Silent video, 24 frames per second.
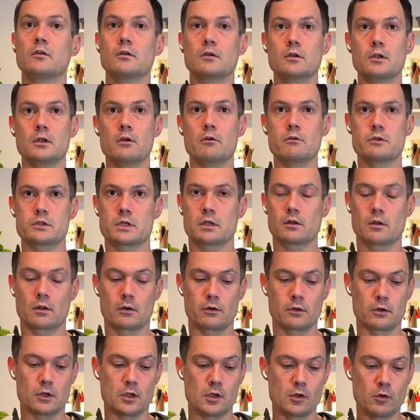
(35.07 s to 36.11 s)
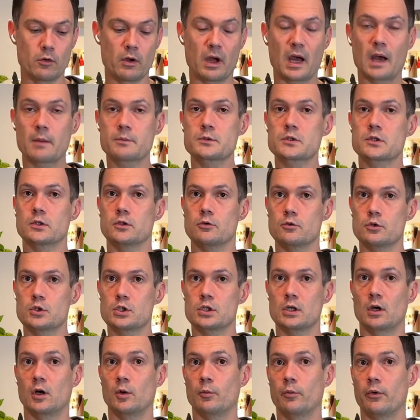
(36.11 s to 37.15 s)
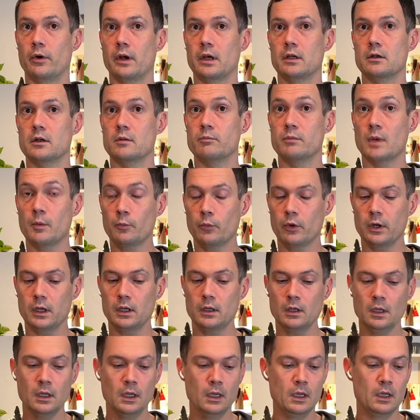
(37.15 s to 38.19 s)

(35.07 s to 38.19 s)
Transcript: using their new AbsoluteShell branded membrane,